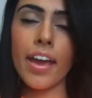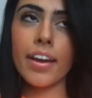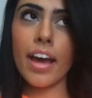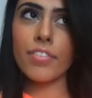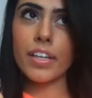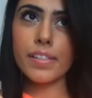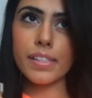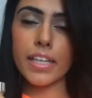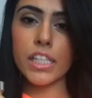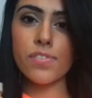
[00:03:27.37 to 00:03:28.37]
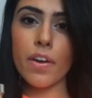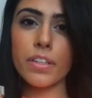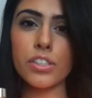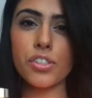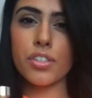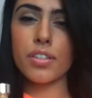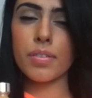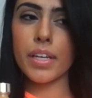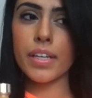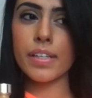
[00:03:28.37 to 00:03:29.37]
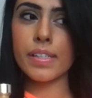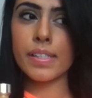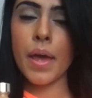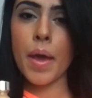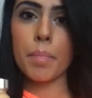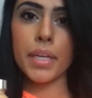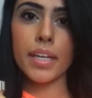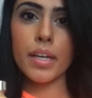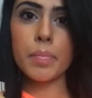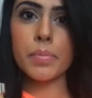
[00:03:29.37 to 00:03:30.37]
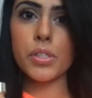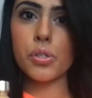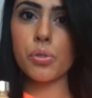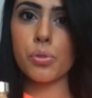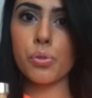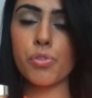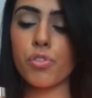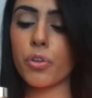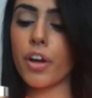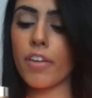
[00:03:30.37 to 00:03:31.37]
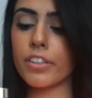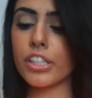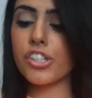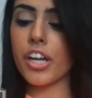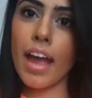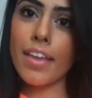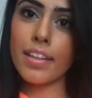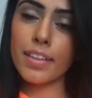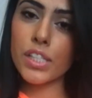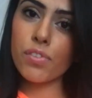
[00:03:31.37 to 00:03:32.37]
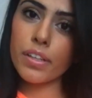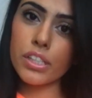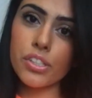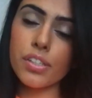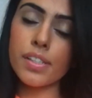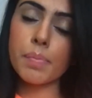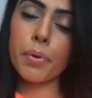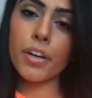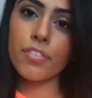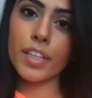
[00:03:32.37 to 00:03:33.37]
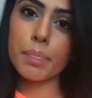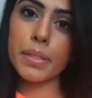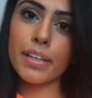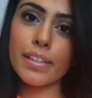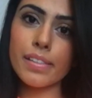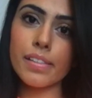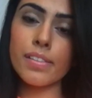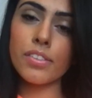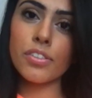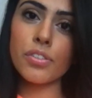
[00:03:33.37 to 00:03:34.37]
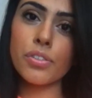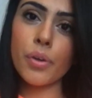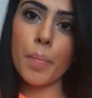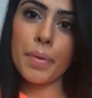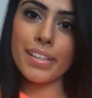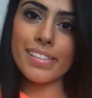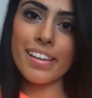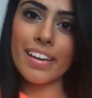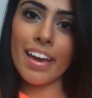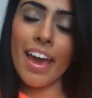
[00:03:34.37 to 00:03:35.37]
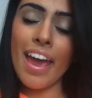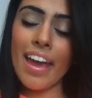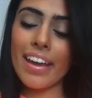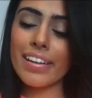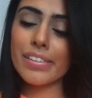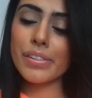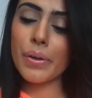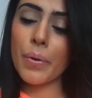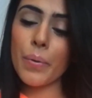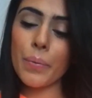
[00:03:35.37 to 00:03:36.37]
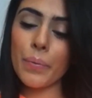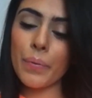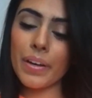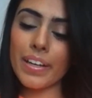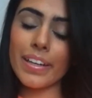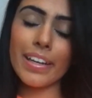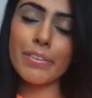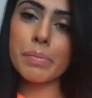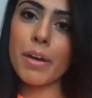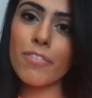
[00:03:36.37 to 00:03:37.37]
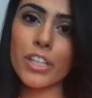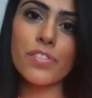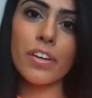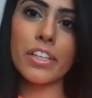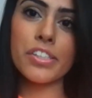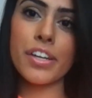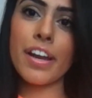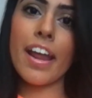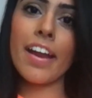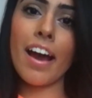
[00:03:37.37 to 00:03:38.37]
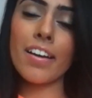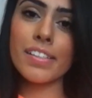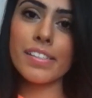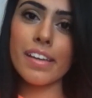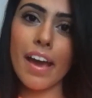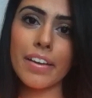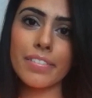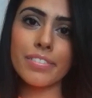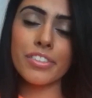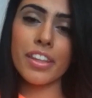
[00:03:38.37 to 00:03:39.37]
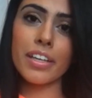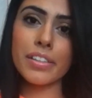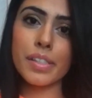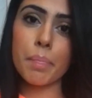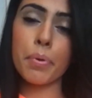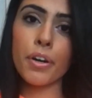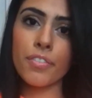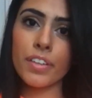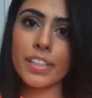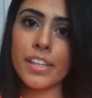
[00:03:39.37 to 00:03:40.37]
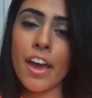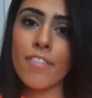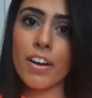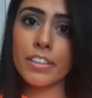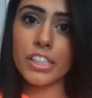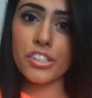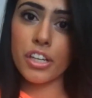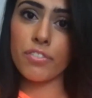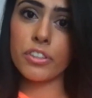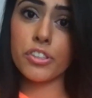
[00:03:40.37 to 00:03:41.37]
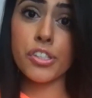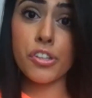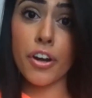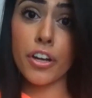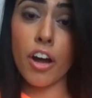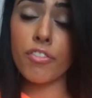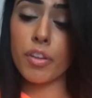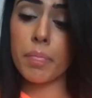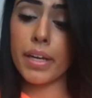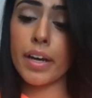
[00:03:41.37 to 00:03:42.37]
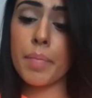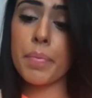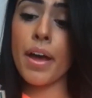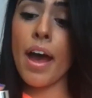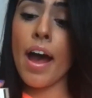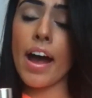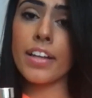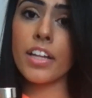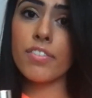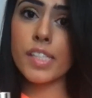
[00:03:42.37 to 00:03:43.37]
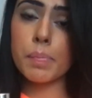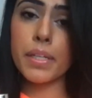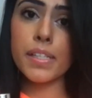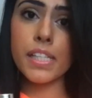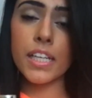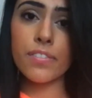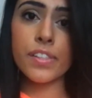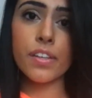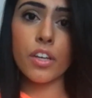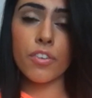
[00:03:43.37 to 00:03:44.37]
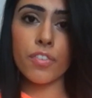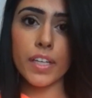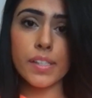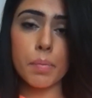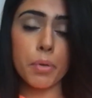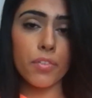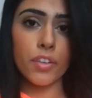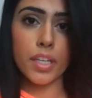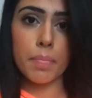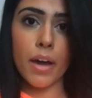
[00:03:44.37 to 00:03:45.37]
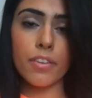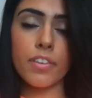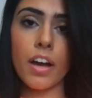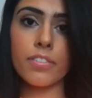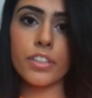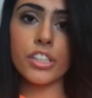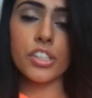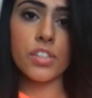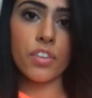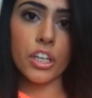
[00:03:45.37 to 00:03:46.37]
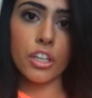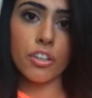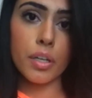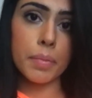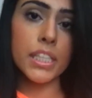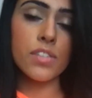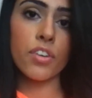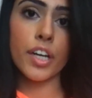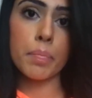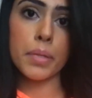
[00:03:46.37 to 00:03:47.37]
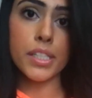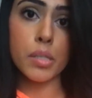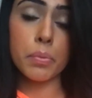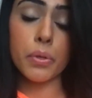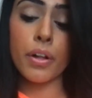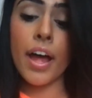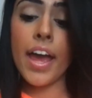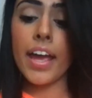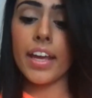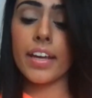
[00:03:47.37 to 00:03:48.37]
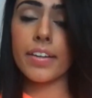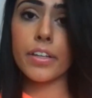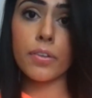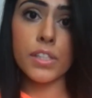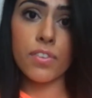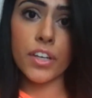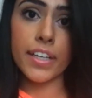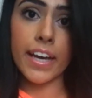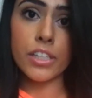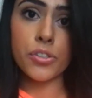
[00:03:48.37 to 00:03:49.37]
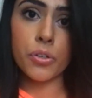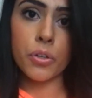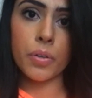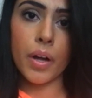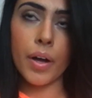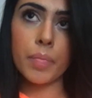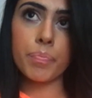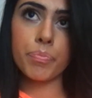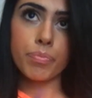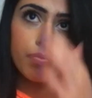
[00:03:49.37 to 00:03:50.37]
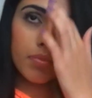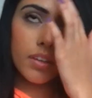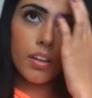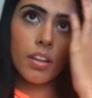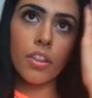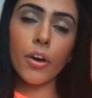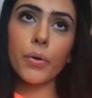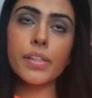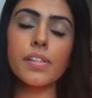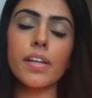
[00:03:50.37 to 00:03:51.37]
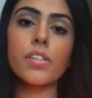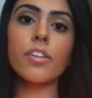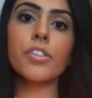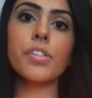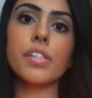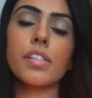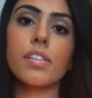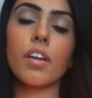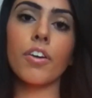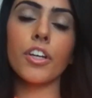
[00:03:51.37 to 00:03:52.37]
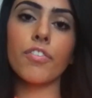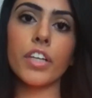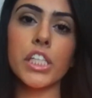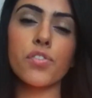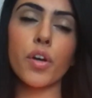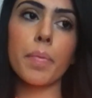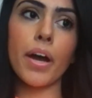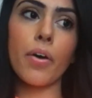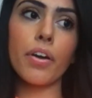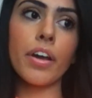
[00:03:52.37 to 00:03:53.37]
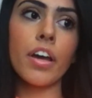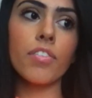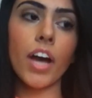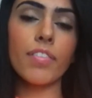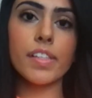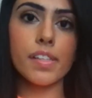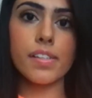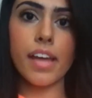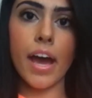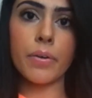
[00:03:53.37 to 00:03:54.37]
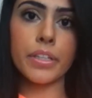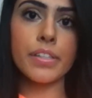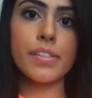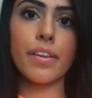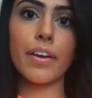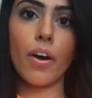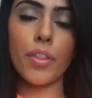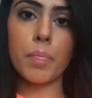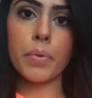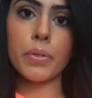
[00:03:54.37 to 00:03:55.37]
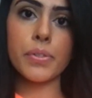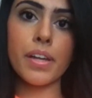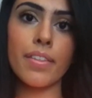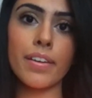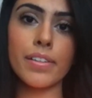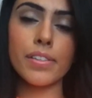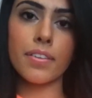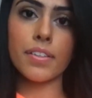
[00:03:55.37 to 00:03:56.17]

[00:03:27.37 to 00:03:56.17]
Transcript: and I've got to say this foundation is medium to full coverage. I think this foundation is perfect because it's just so basic, and it was my first foundation, and honestly I think it's a perfect foundation if you're just starting off with makeup. I love this because it gives your face the perfect amount of coverage. It's very creamy, it's very blendable, and it looks very natural. Though it stays on your face for about 5 to 6 hours, like on the most, and then